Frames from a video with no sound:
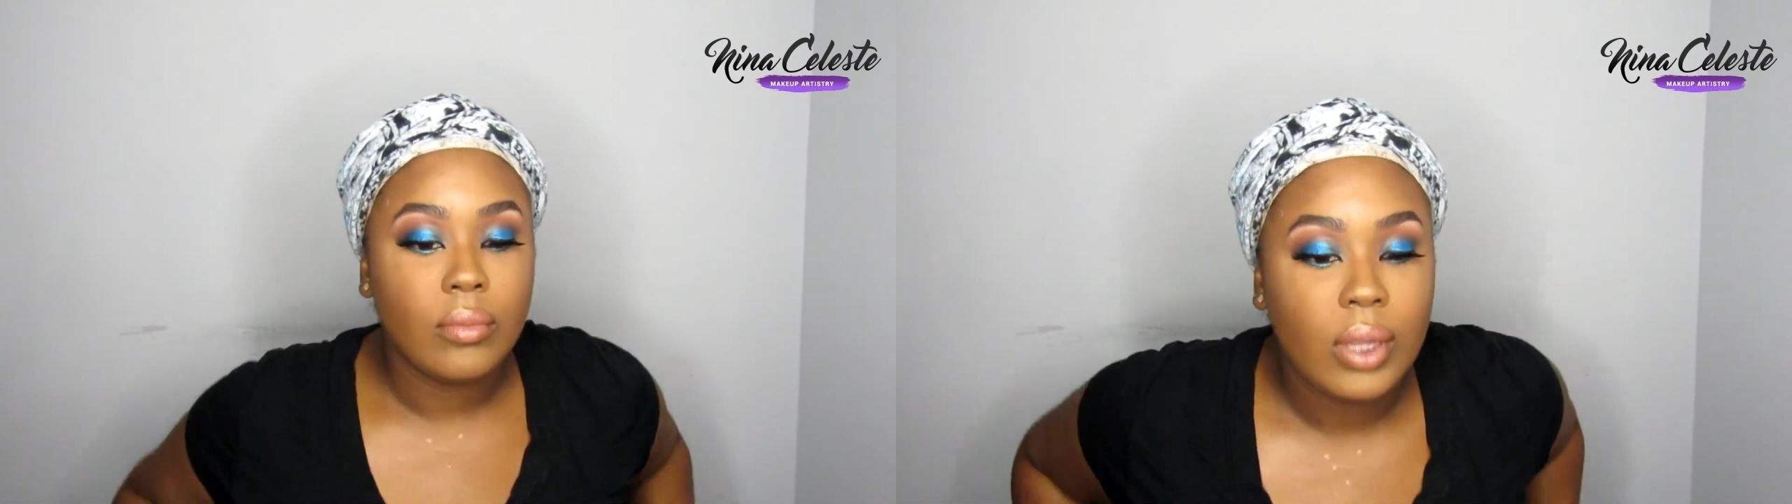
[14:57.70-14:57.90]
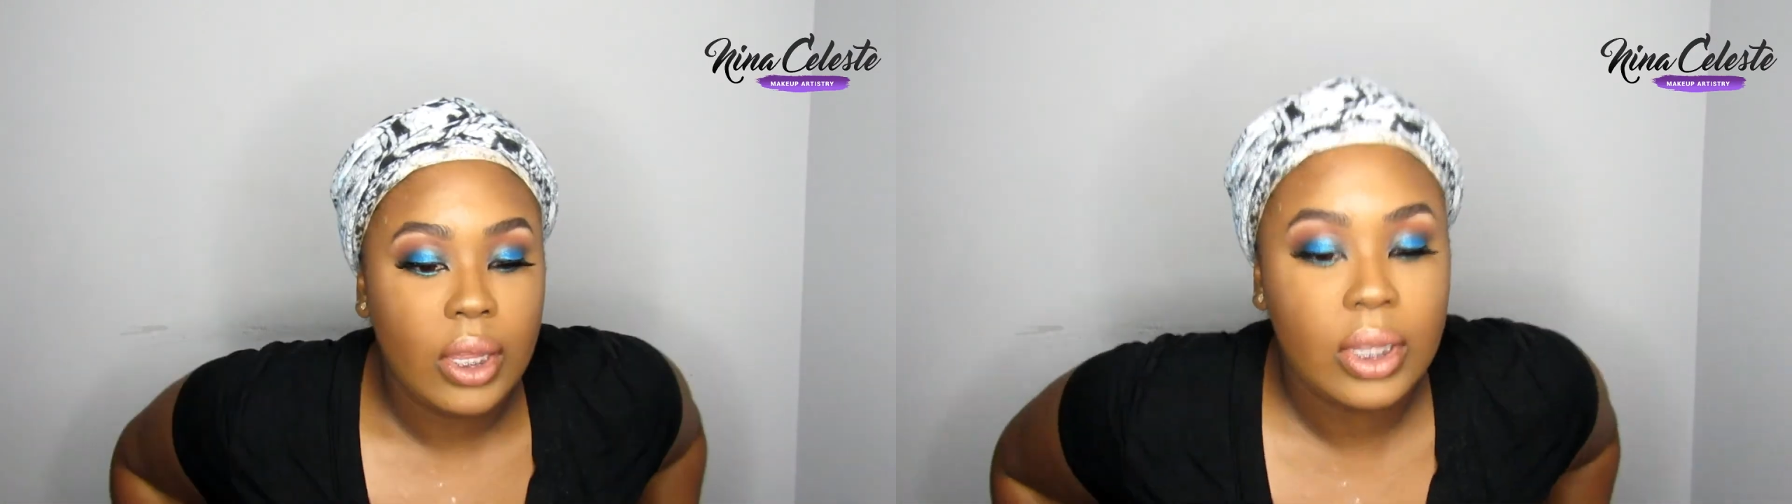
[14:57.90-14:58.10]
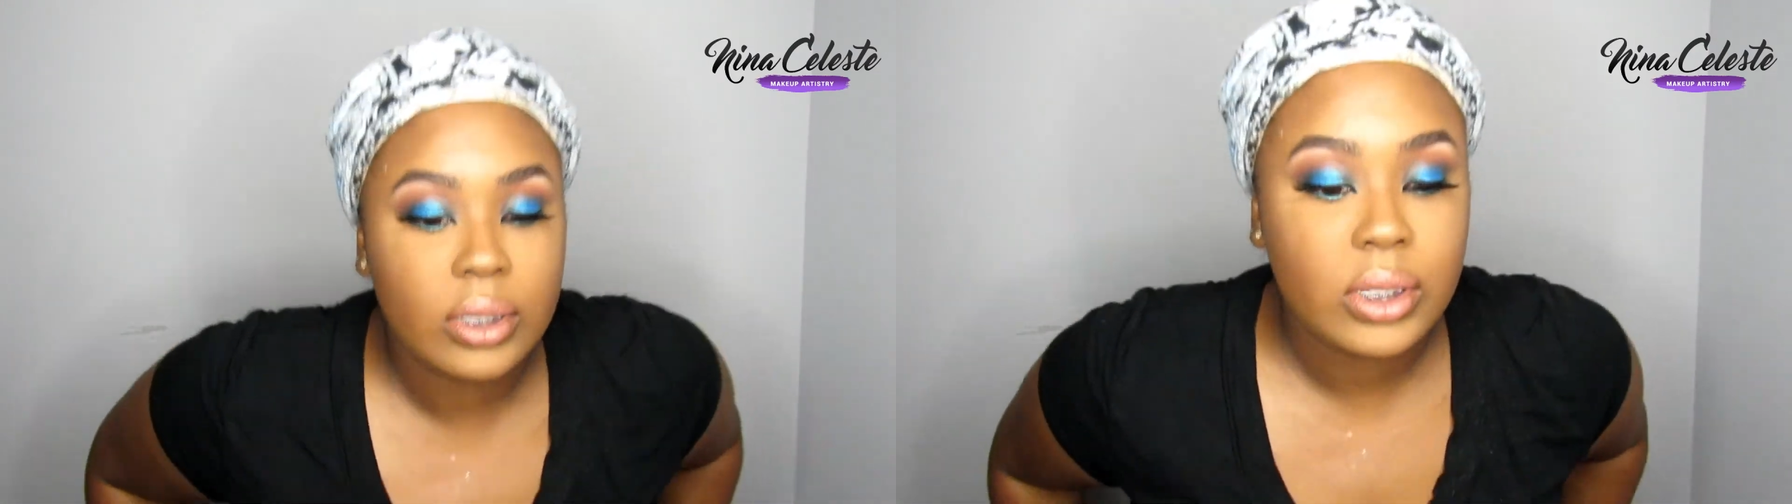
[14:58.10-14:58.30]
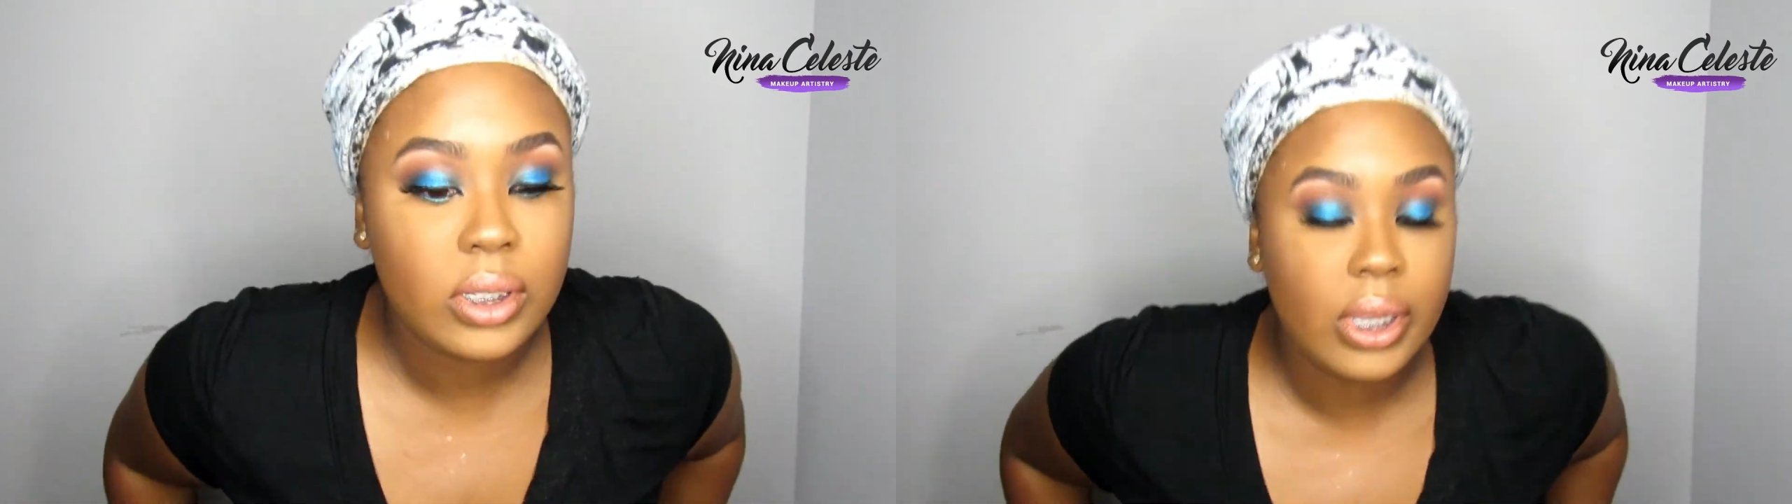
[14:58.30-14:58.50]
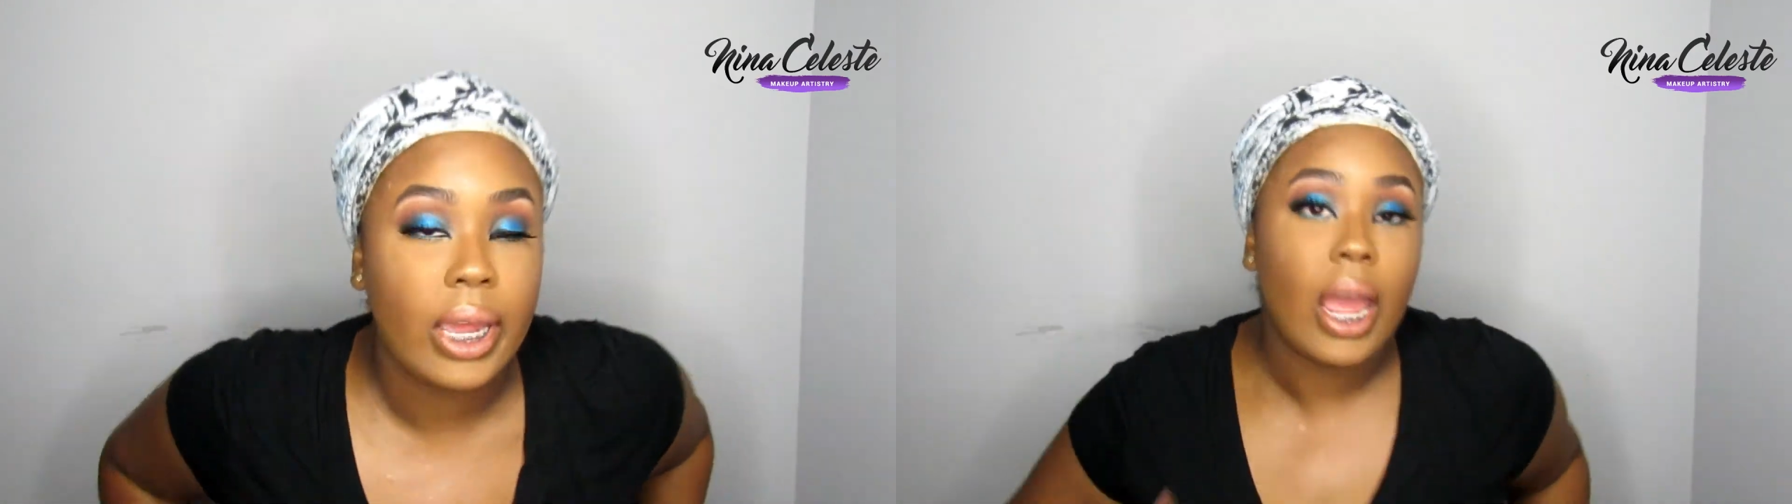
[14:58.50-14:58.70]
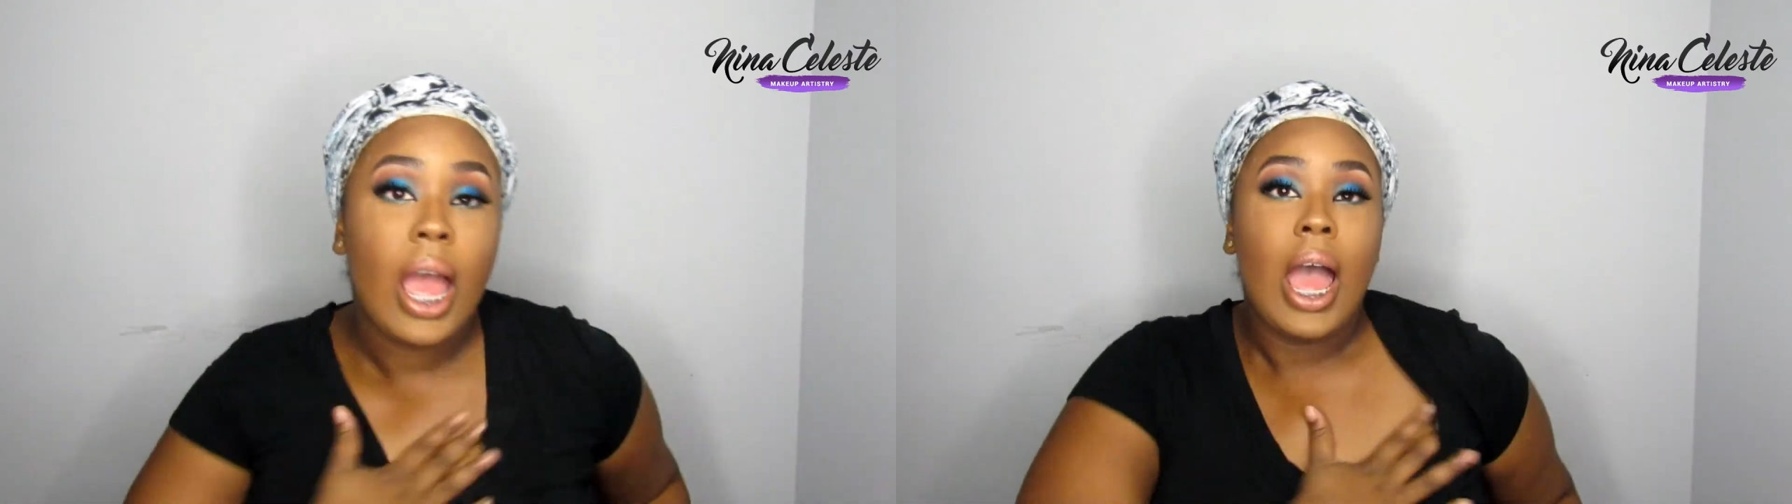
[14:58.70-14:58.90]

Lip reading: And then she said,